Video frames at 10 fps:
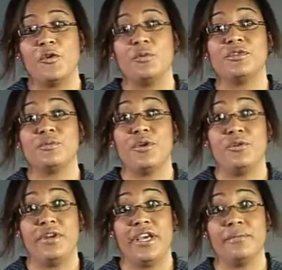forms
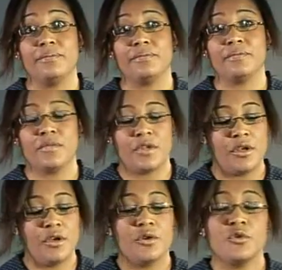ammonia.
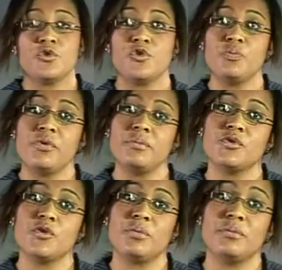
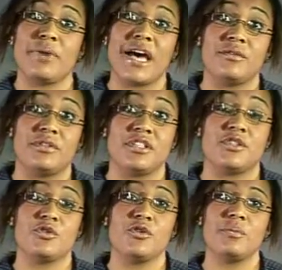Superabsorbent powders
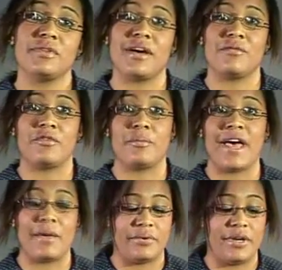stop that from
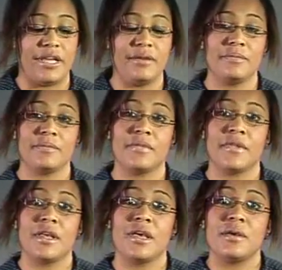happening
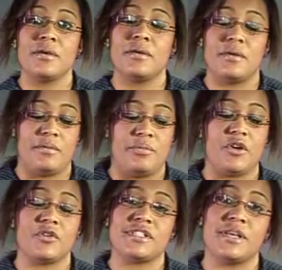
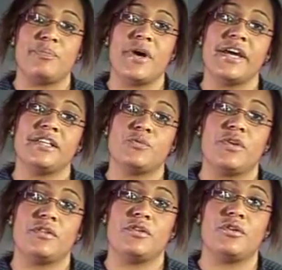because they bind
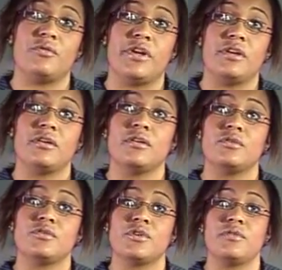with the urine
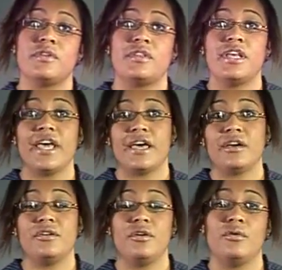so that the air
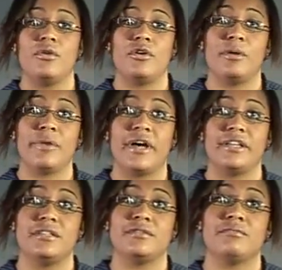can no longer
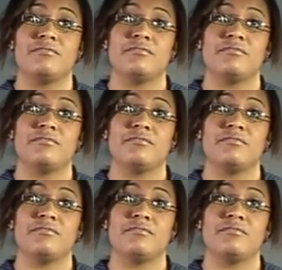bind.